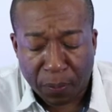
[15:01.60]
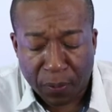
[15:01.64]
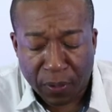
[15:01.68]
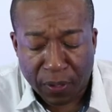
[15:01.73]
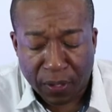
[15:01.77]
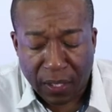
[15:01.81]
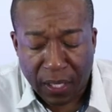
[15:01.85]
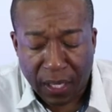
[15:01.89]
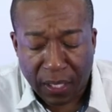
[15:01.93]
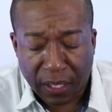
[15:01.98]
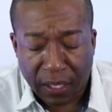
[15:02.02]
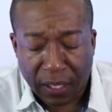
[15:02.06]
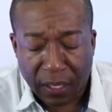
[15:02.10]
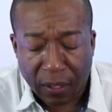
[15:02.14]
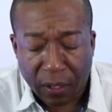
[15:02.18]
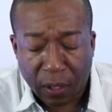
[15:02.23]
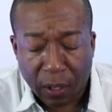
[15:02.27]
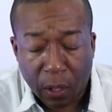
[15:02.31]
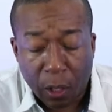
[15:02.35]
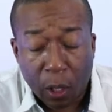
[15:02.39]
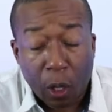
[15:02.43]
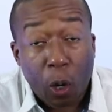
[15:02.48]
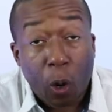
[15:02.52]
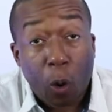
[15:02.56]
per second,
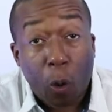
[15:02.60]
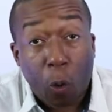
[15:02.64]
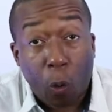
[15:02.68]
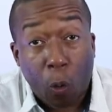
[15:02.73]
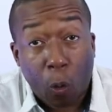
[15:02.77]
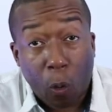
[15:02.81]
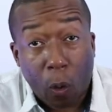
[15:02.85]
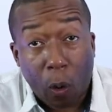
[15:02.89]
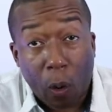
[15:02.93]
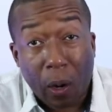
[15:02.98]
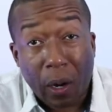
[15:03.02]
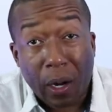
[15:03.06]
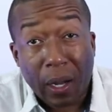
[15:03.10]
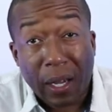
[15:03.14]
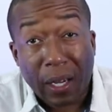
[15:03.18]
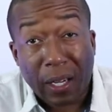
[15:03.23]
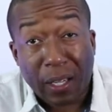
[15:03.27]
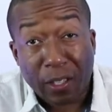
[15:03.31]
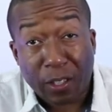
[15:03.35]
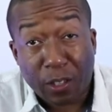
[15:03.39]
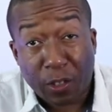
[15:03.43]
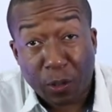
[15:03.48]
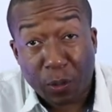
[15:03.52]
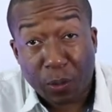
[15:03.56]
or it
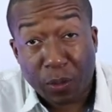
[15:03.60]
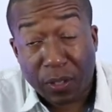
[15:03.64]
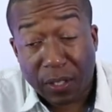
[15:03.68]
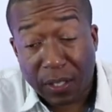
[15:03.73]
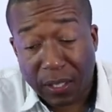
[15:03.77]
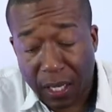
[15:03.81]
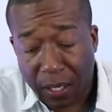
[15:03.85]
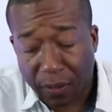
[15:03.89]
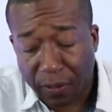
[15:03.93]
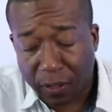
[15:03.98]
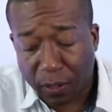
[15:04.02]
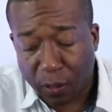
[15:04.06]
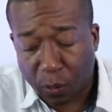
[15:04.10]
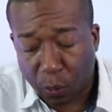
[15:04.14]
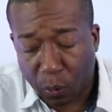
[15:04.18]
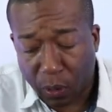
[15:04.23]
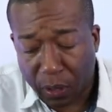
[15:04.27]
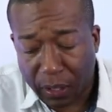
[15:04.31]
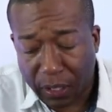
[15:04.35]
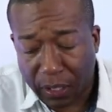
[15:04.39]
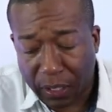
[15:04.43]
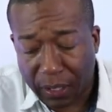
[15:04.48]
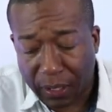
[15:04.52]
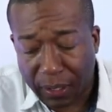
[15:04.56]
can shoot
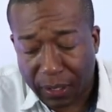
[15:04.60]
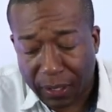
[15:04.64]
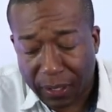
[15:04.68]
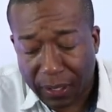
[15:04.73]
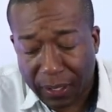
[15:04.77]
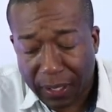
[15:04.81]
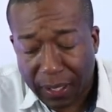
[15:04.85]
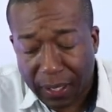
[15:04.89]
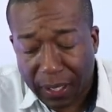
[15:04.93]
720